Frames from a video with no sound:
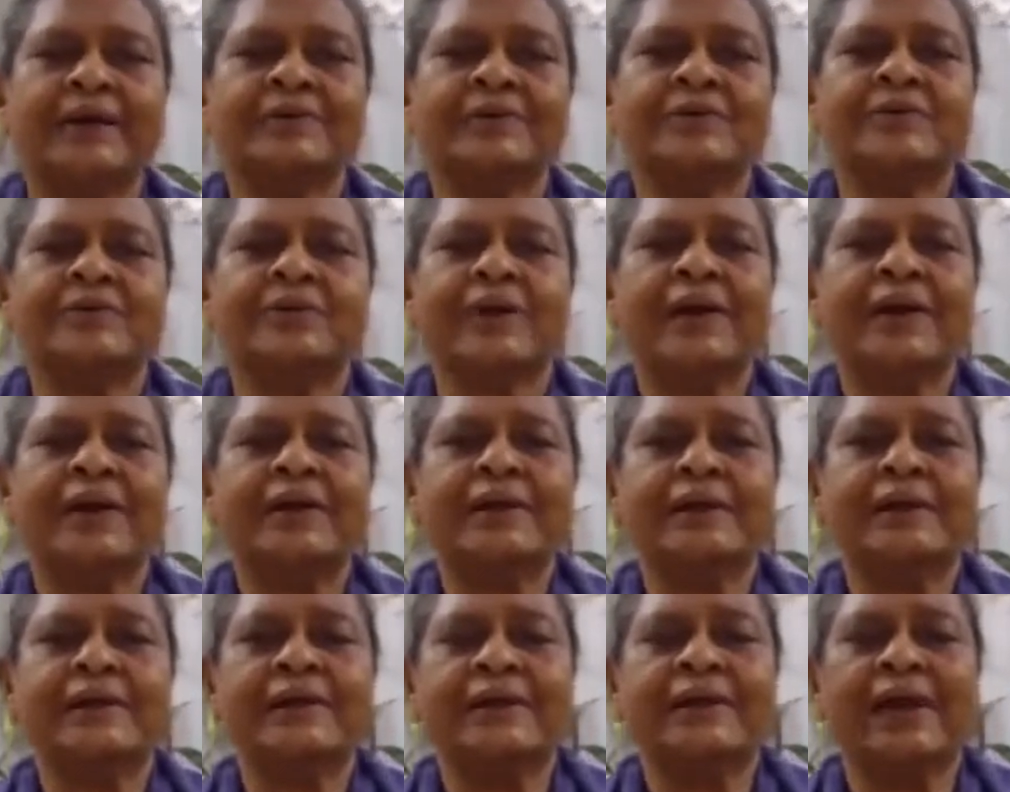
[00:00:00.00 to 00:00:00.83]
So
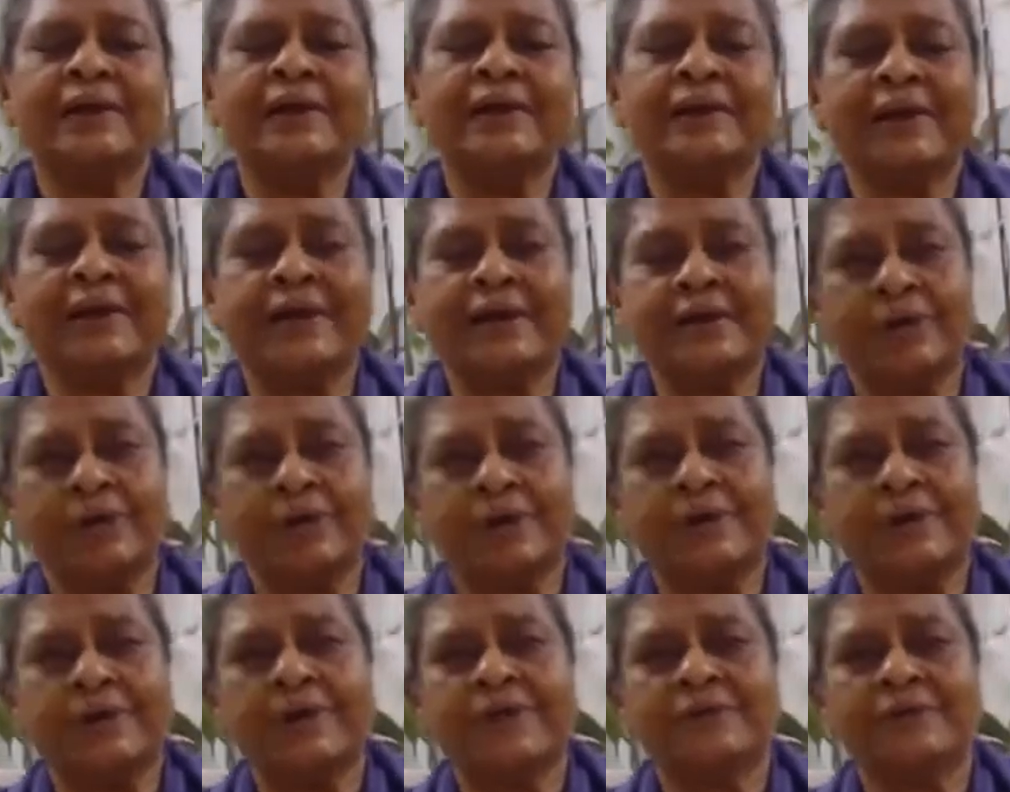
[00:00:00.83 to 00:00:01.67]
1998
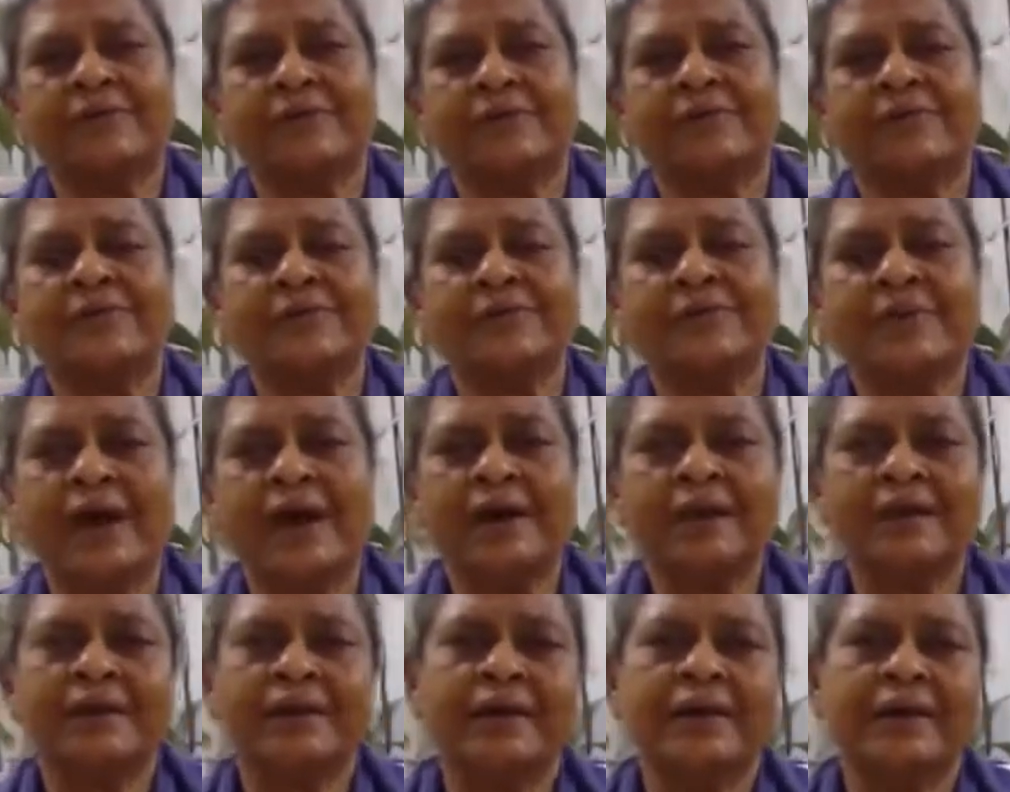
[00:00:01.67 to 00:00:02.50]
ordination was
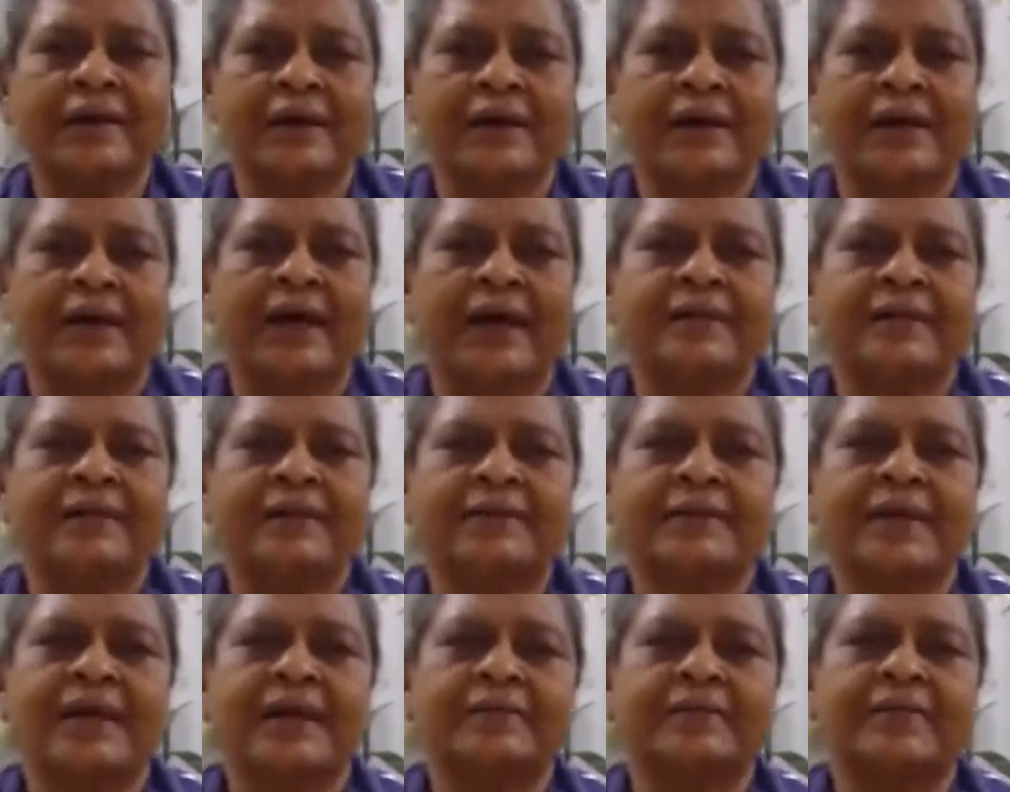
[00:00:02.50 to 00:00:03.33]
done, and
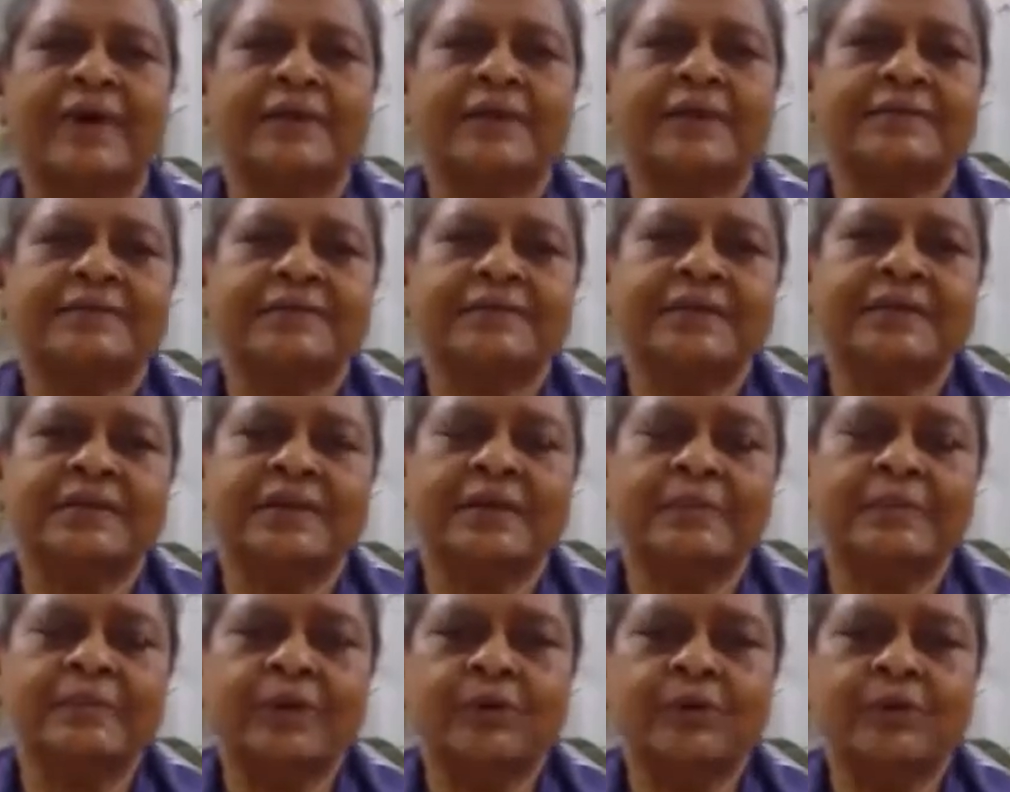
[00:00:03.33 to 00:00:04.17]
the Theravada
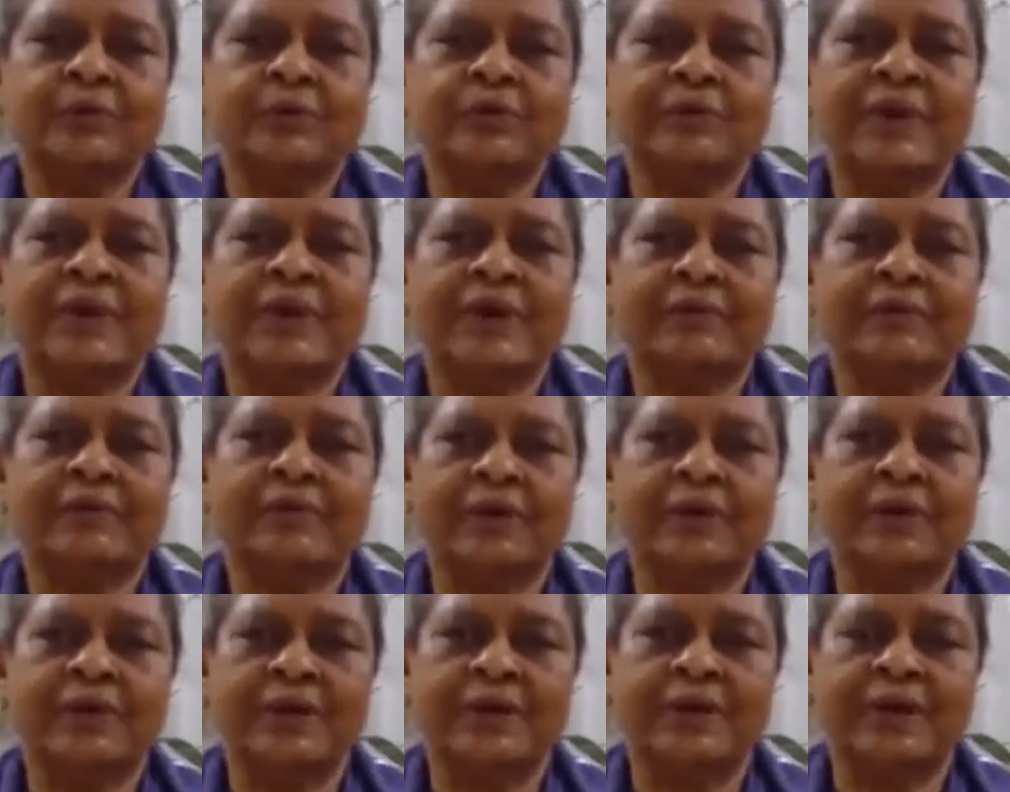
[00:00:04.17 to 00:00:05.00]
senior bhikkhus gave
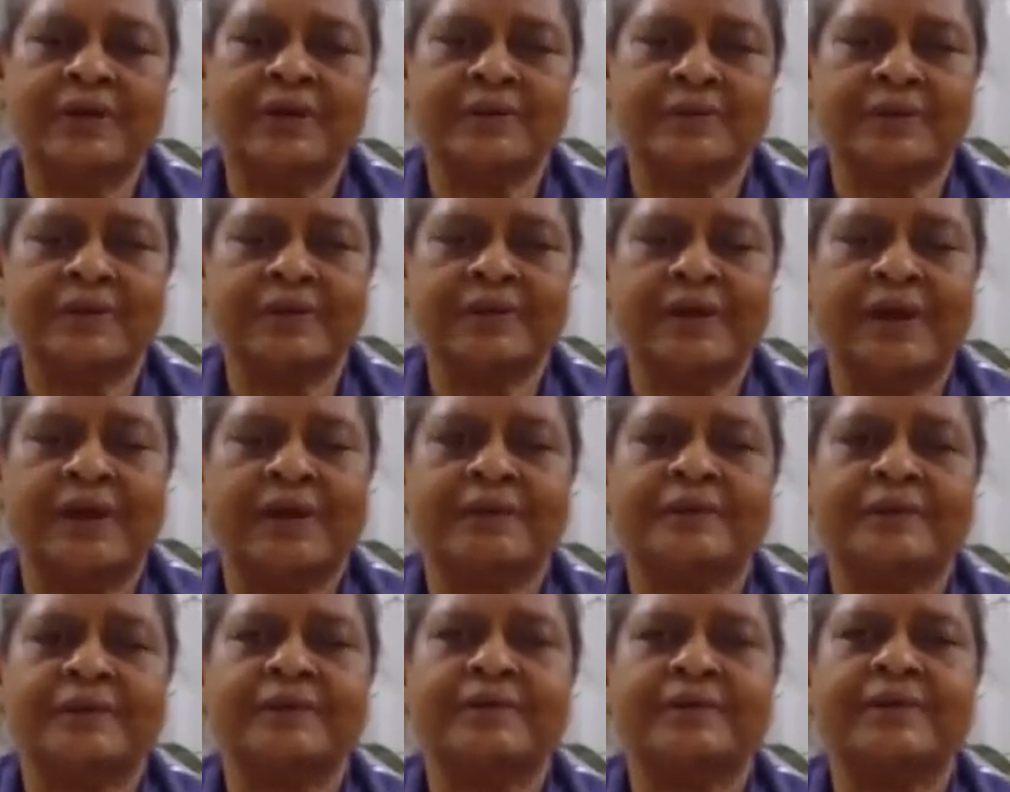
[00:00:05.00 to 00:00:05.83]
ordination,
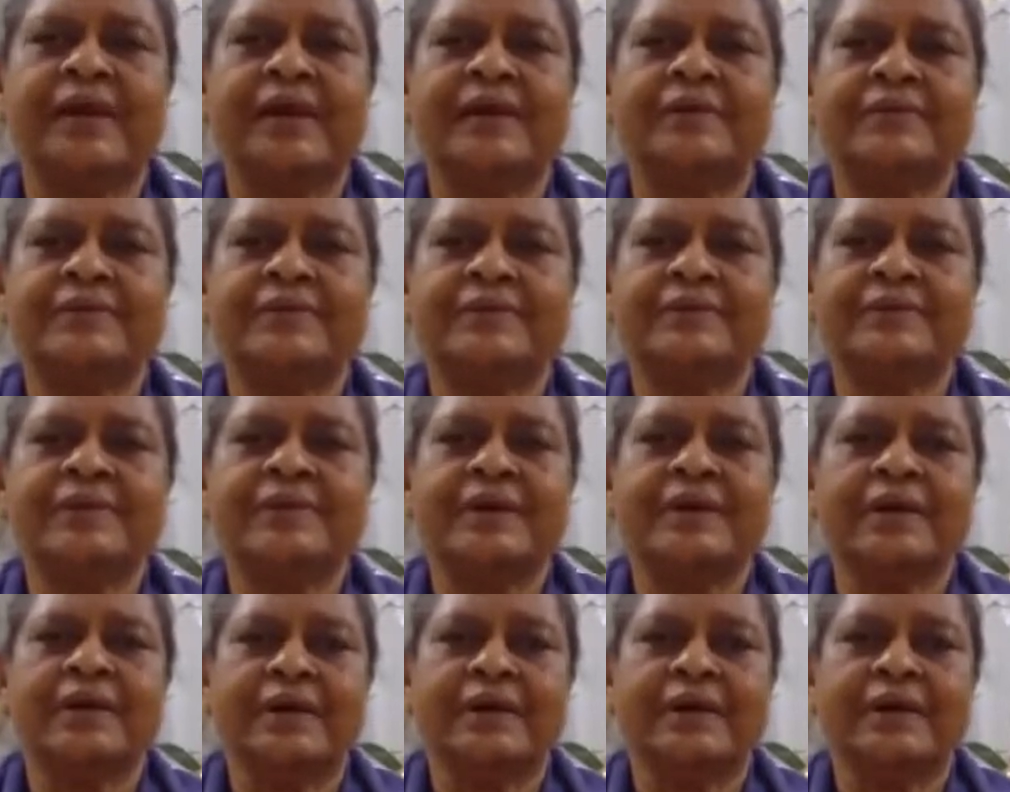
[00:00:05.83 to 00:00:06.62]
and that was